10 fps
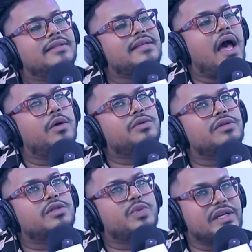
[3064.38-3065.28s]
It's out on the
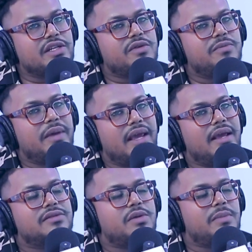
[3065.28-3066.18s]
20th of May.
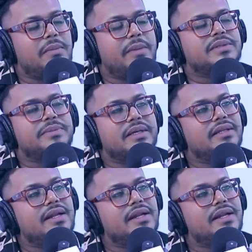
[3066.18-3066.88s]
It's on my mum's birthday.